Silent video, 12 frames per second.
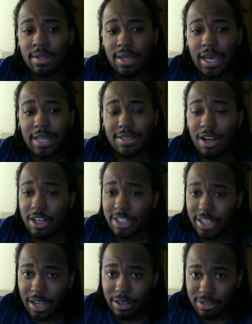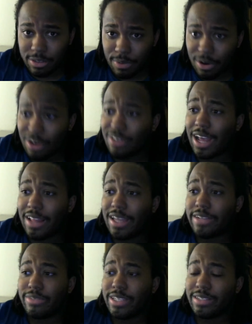at the auction house part. I
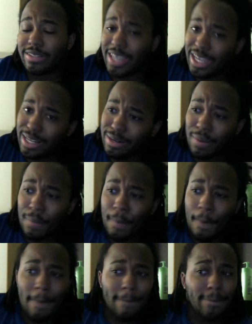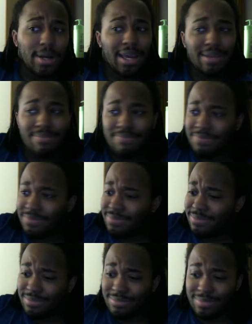liked him since then. But
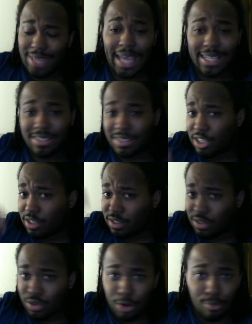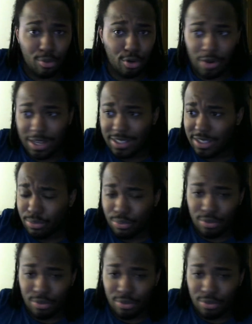as the story progresses and